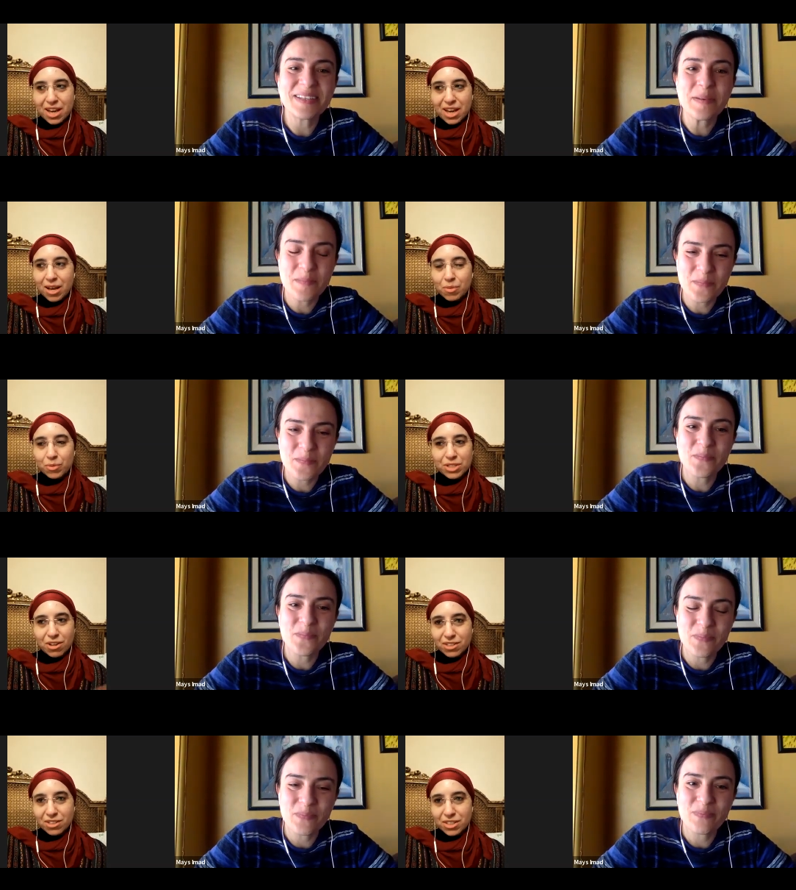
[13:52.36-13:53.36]
Speaker 1: uh, we
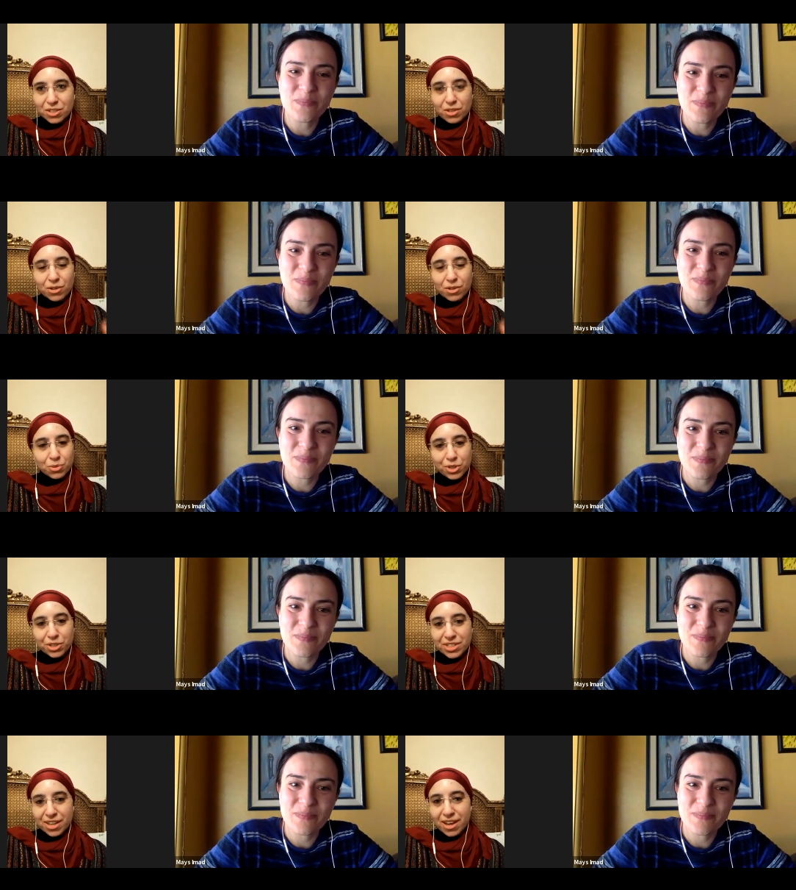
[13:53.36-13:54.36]
talk to each other on Twitter
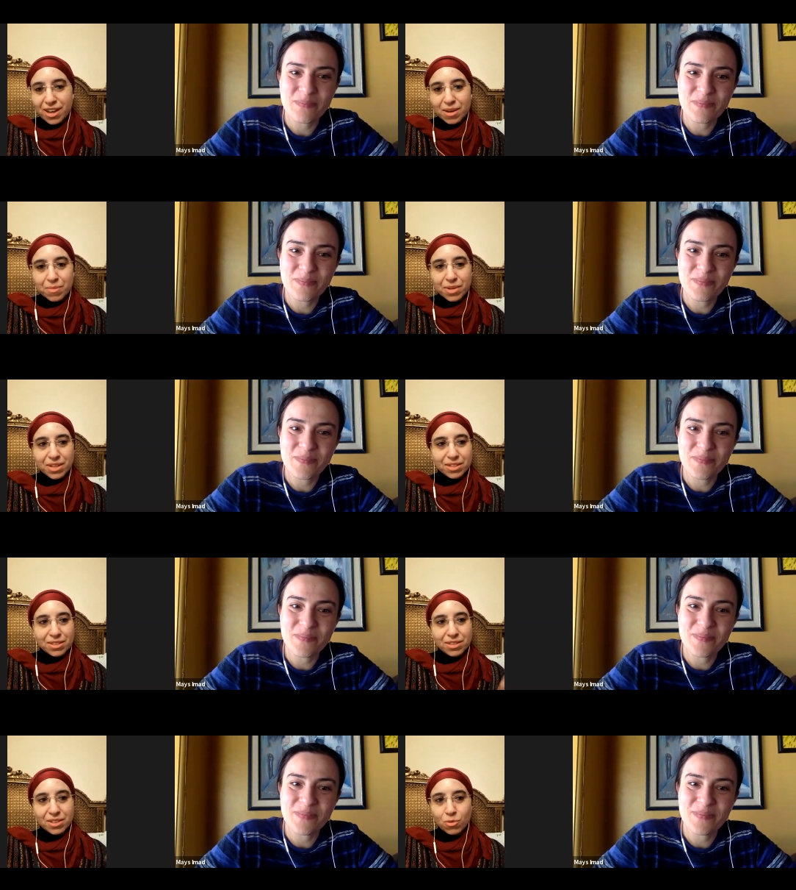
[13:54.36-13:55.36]
DM and
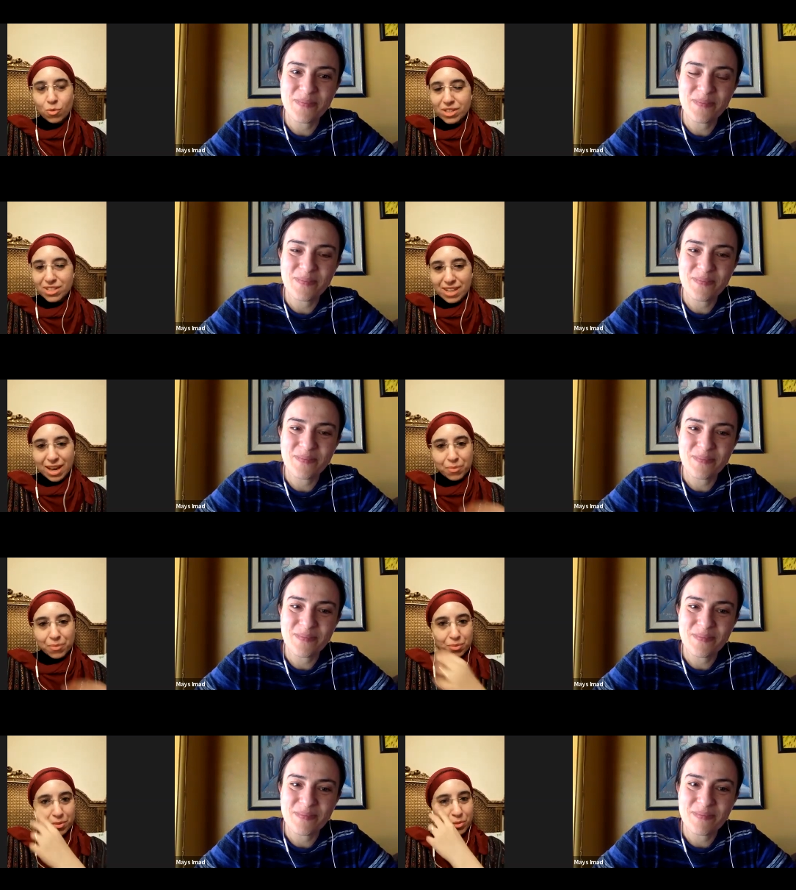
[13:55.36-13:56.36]
on WhatsApp
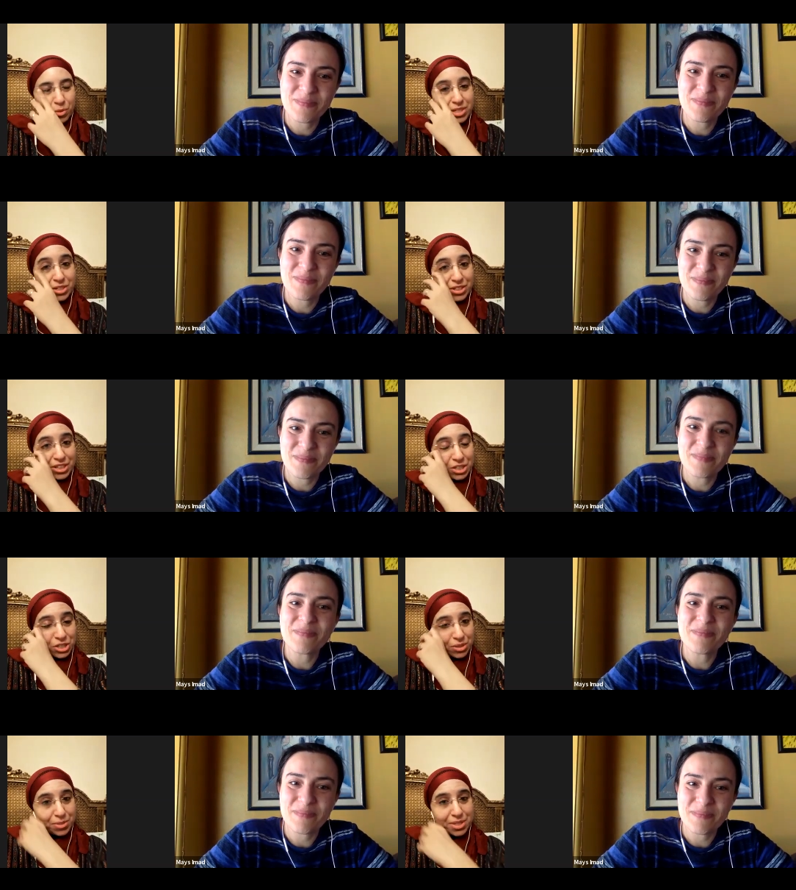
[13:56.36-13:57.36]
from the ones here in
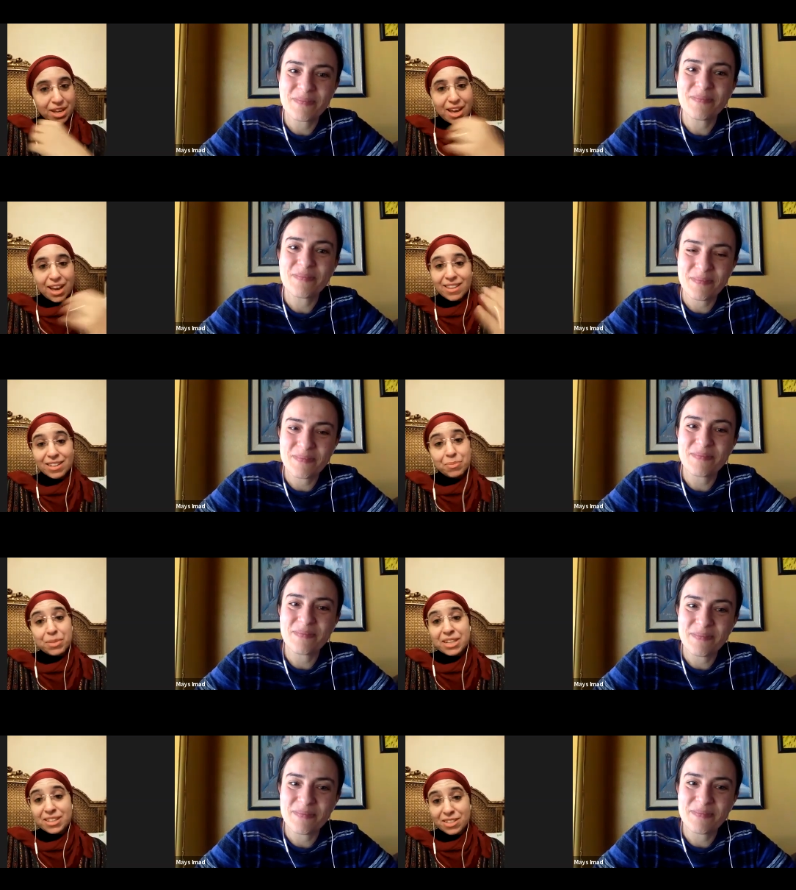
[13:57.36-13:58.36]
Egypt. And then
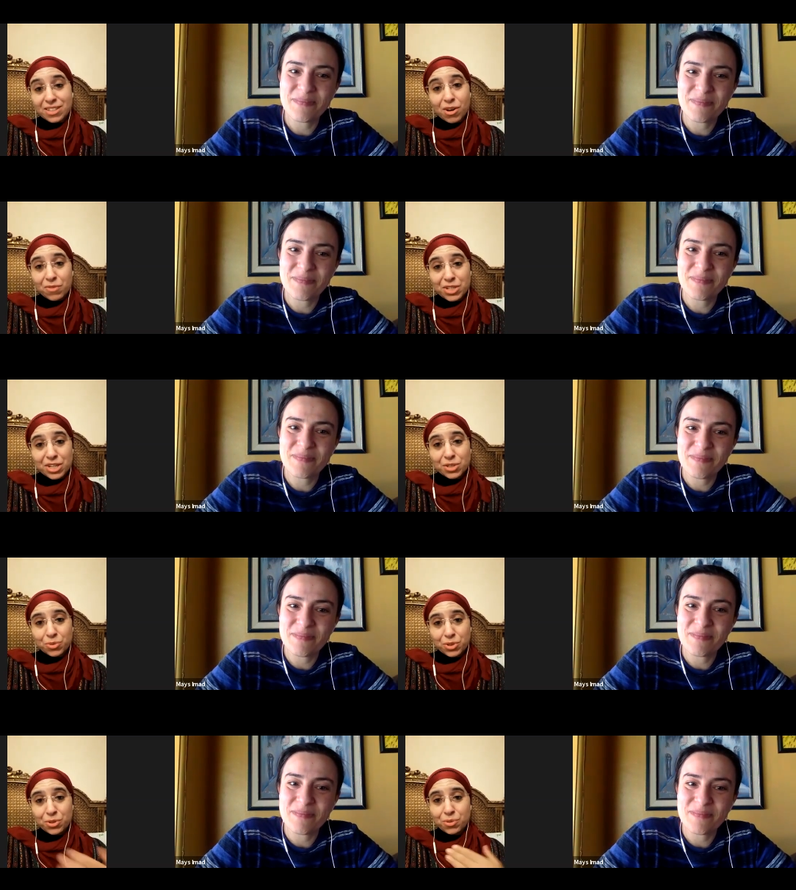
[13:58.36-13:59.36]
being in this conversation
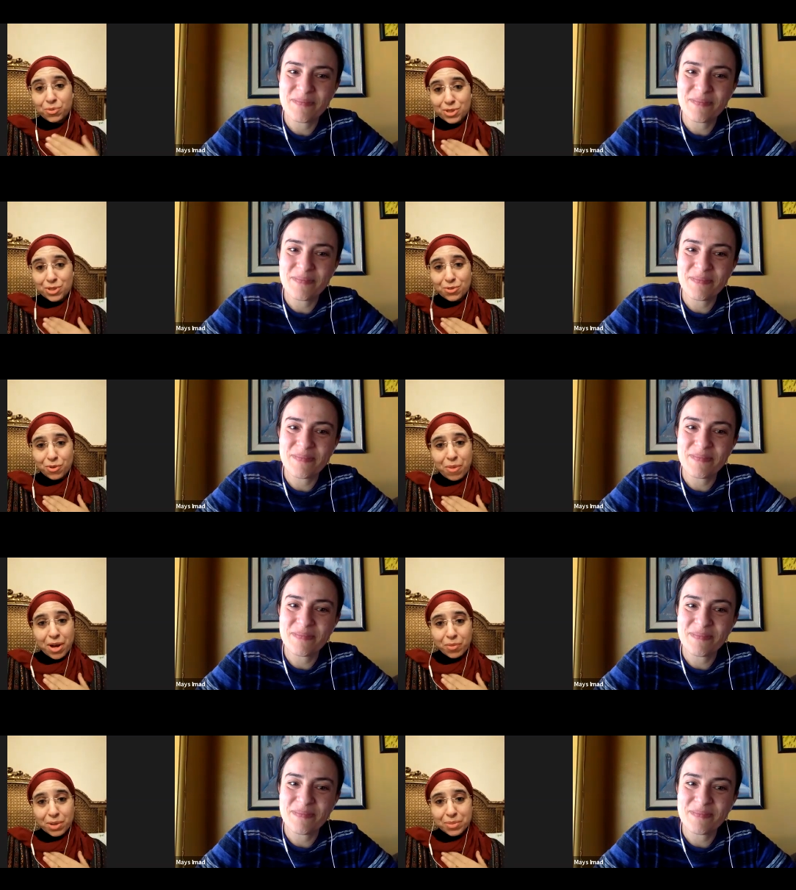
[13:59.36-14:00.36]
with you was good for my
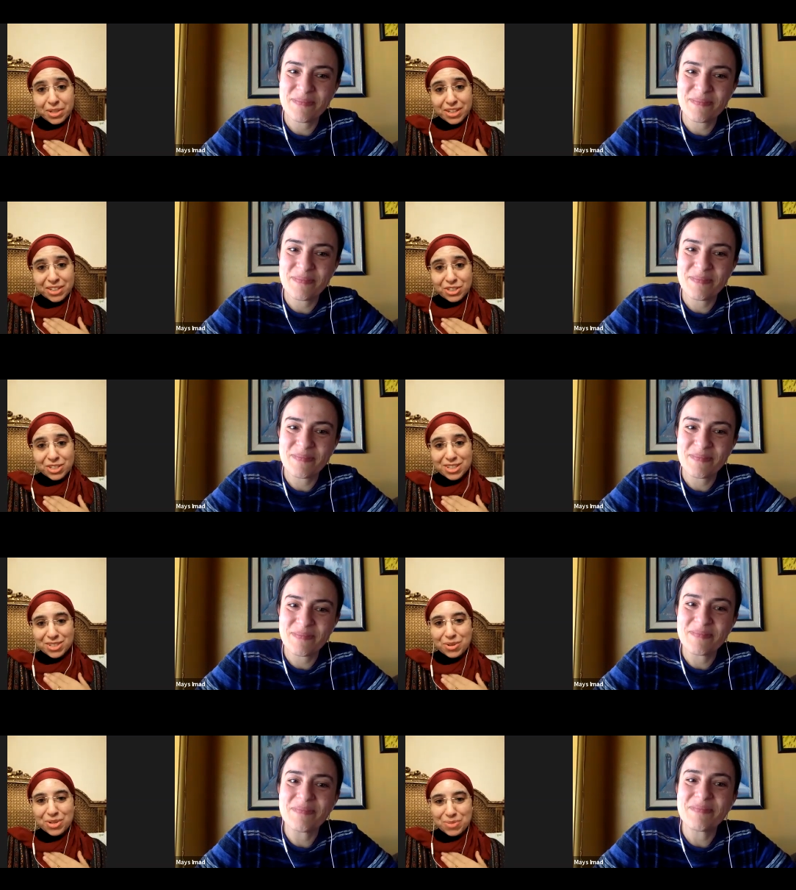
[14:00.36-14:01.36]
well-being. Just it's,
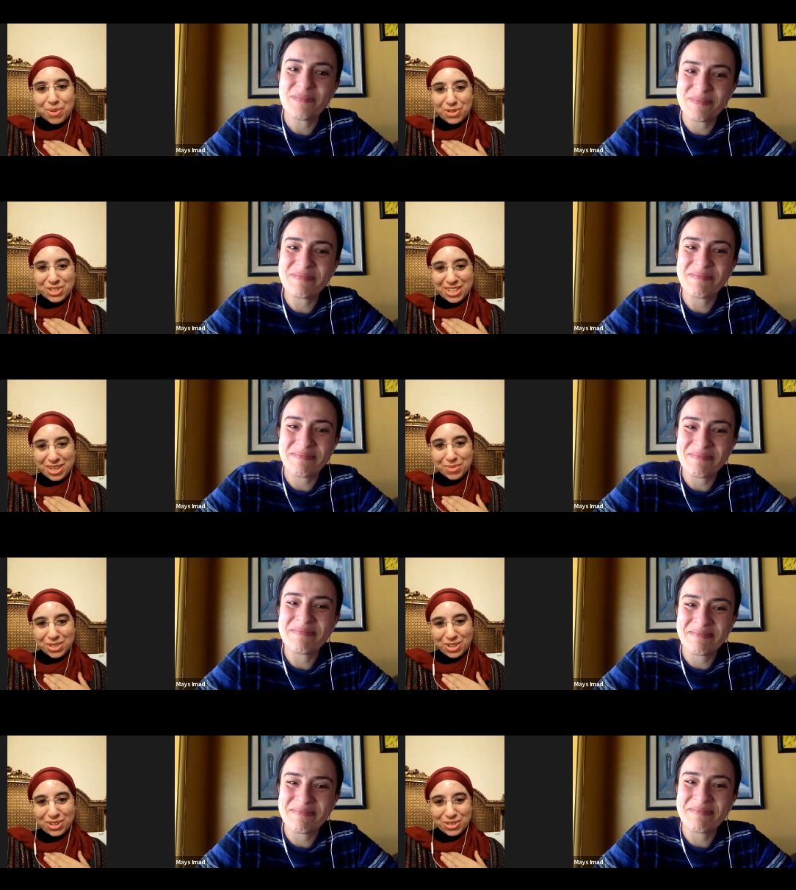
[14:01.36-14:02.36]
it's my first time to
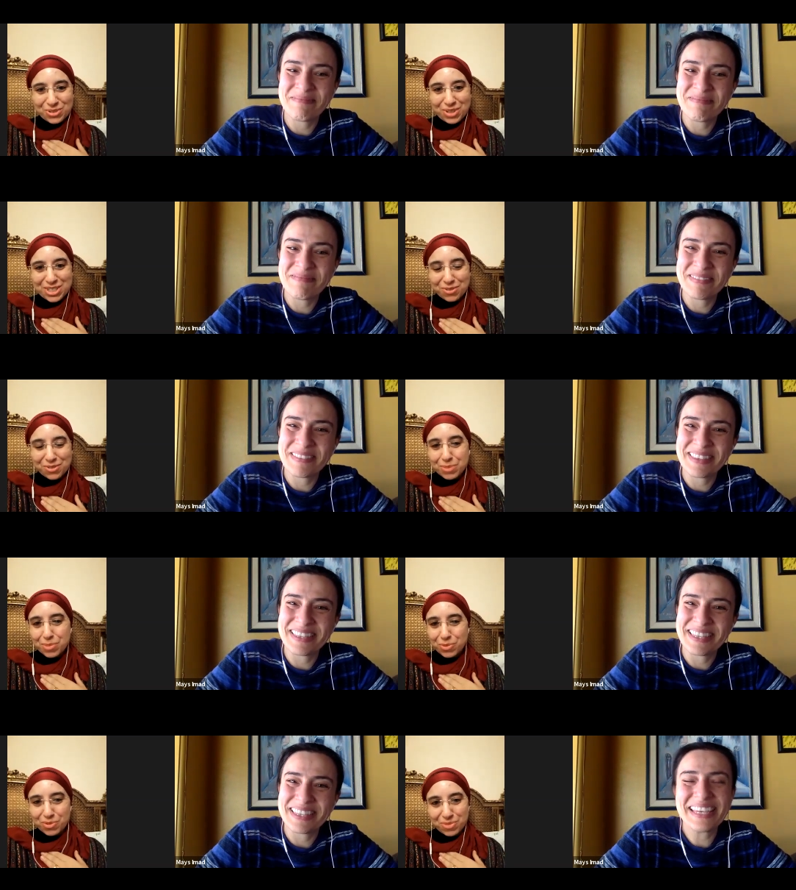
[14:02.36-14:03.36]
talk to you face to face, but
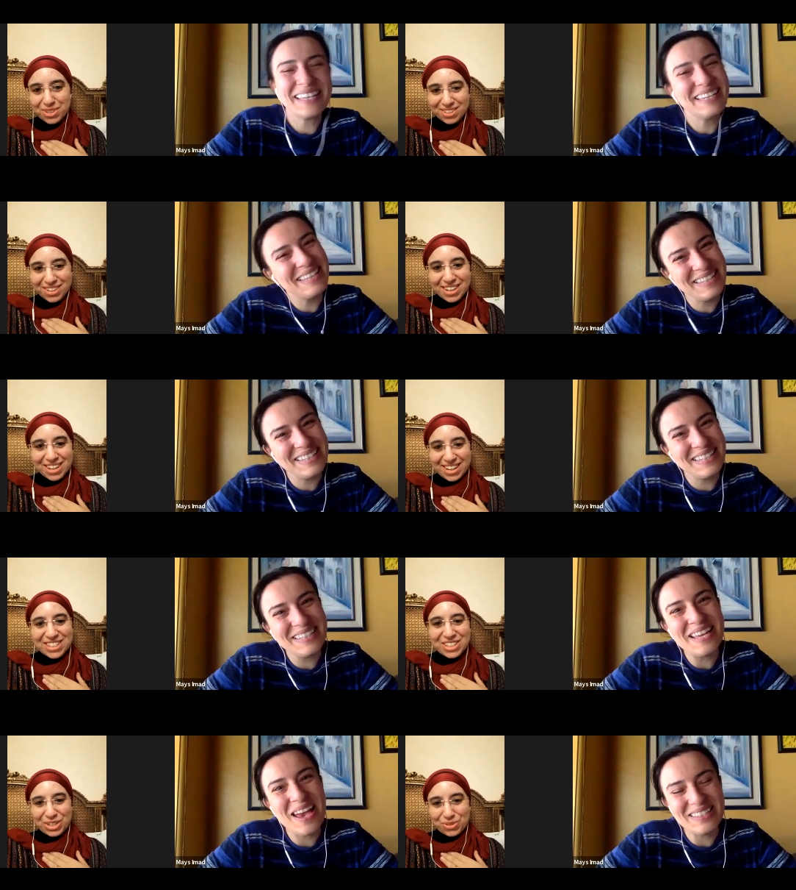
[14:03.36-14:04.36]
we've been in
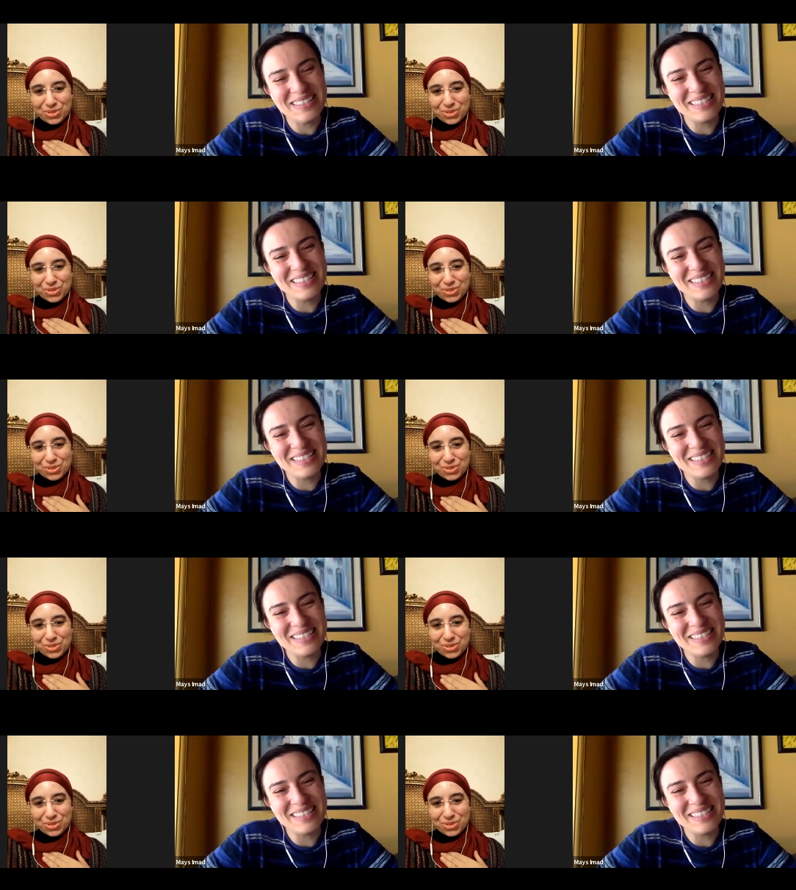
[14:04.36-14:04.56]
touch yes. for a